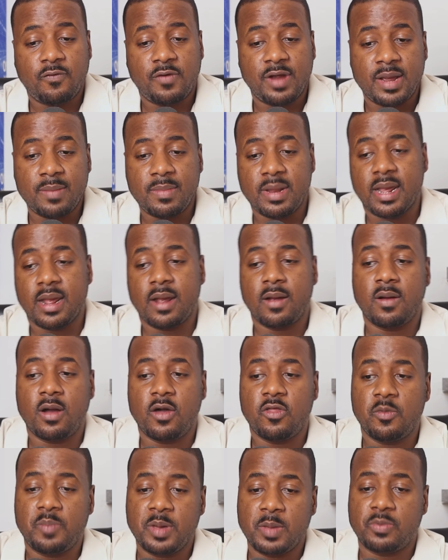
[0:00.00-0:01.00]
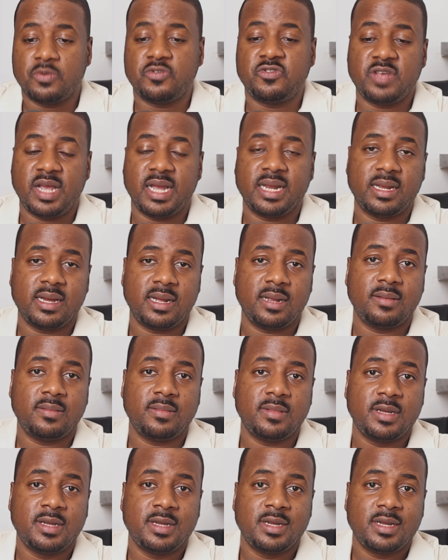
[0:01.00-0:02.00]
for him to hear other people saying that
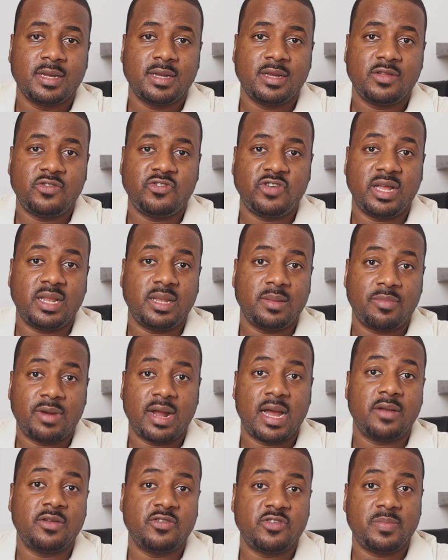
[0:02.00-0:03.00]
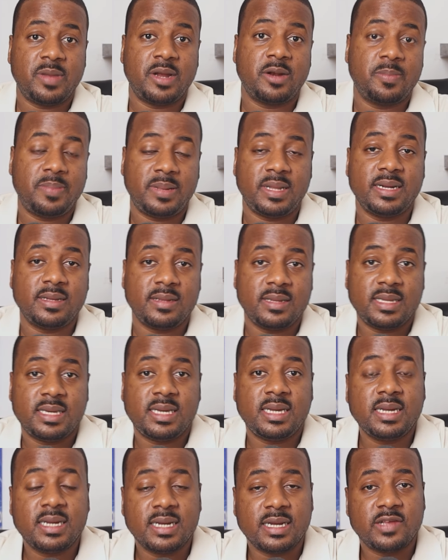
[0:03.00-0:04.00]
Jaylen Brown is a better player than
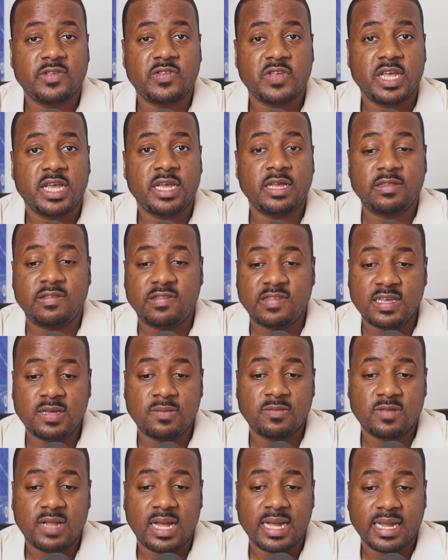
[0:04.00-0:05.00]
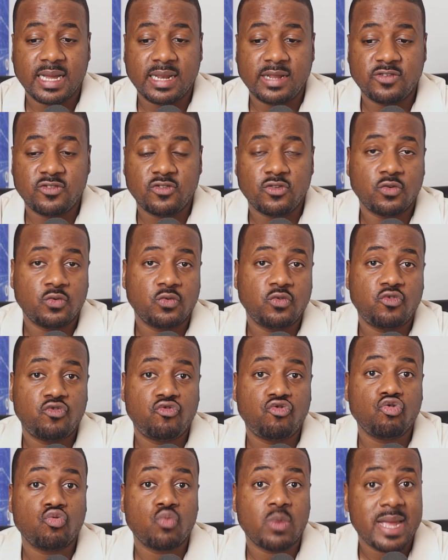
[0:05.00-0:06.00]
he is, it seems like it is news
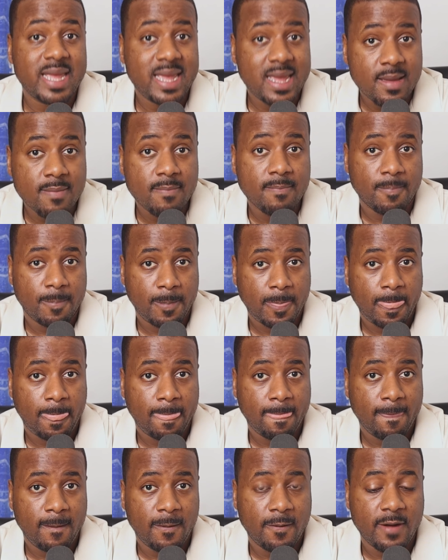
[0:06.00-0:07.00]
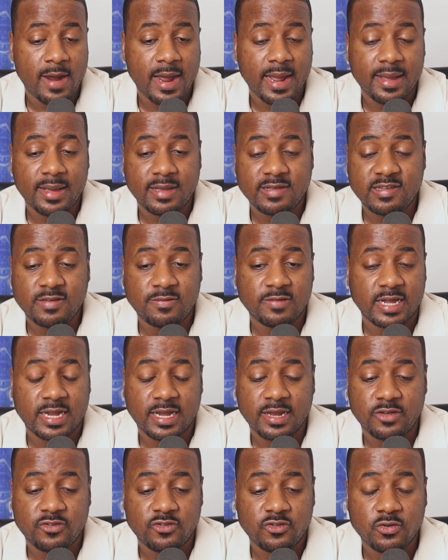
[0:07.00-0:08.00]
to him, right? It seems like
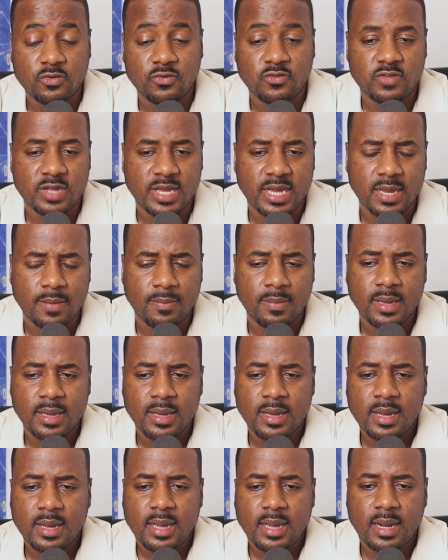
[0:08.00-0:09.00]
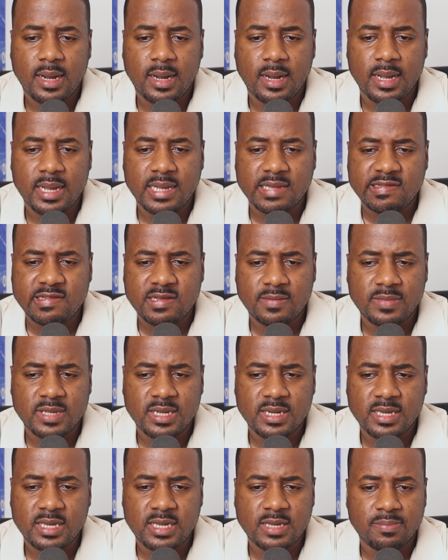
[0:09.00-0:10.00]
it is news to him and
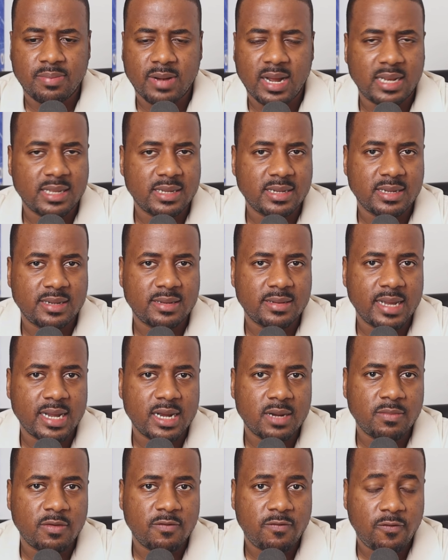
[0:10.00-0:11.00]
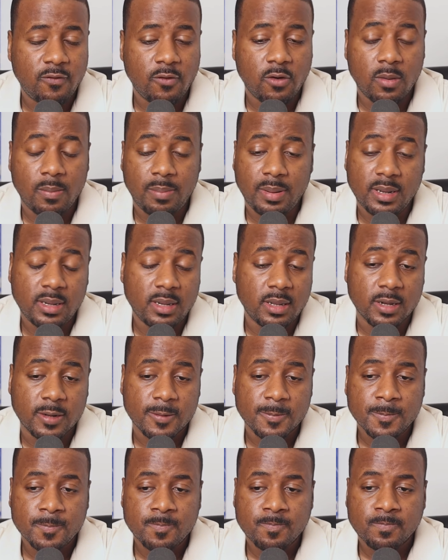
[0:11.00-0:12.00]
something he probably didn't hear before. But
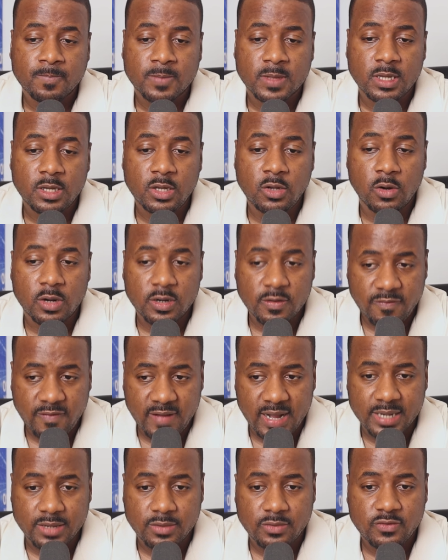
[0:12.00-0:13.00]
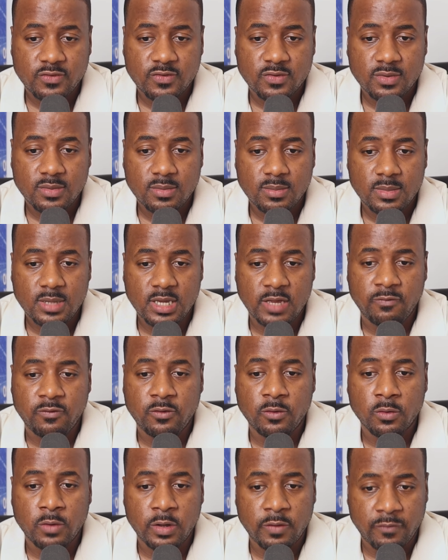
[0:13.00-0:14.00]
look, you're on the finals. If
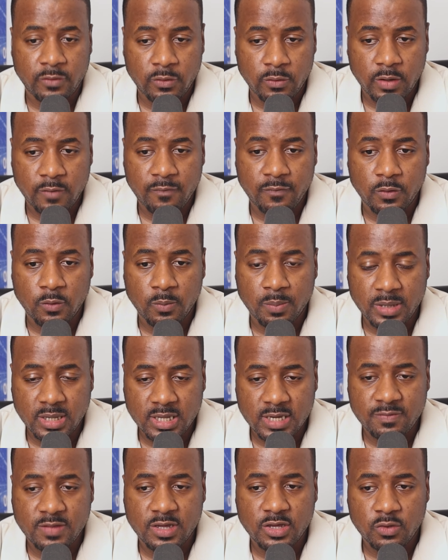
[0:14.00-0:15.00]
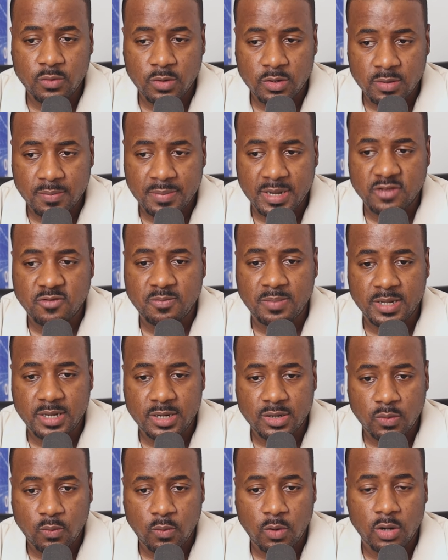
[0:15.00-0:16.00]
you believe that you are the best player
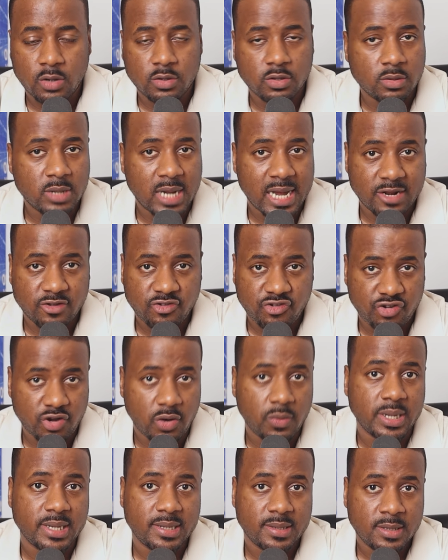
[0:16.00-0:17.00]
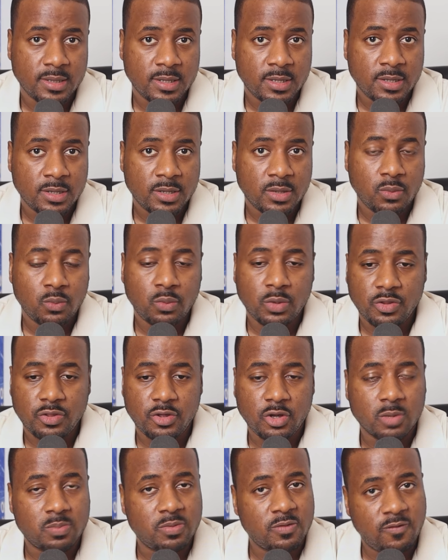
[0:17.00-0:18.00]
in the world, you got to show it with
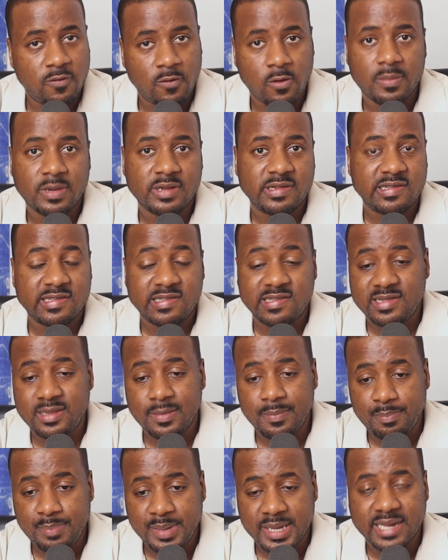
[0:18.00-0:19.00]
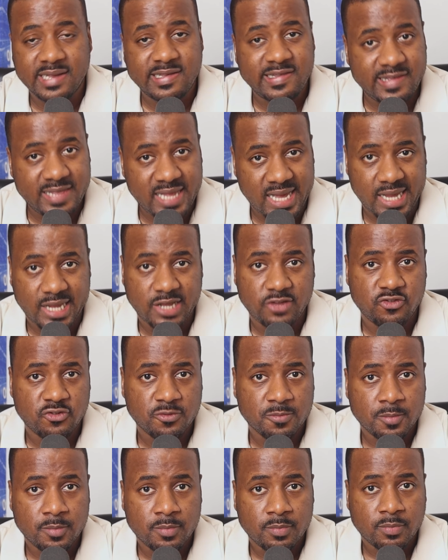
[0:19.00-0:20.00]
your performance. This is the biggest stage.
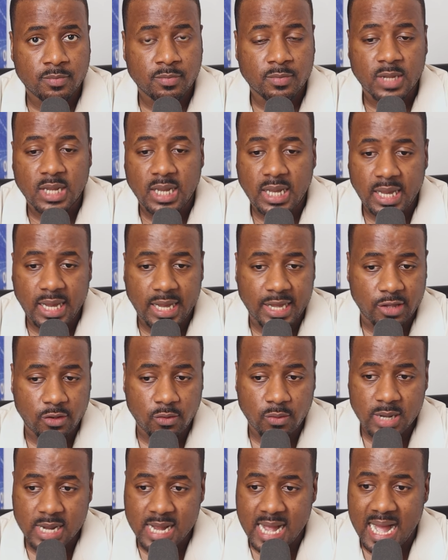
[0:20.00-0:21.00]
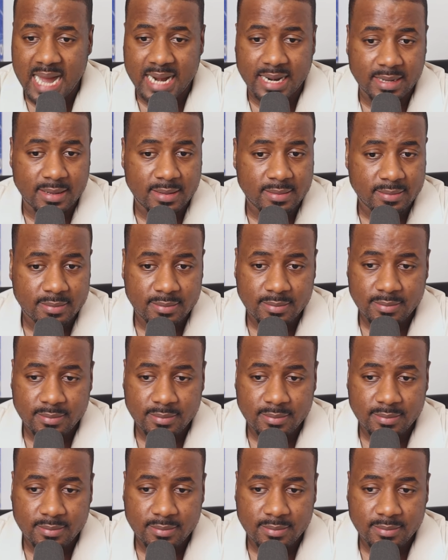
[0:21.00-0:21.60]
And you gotta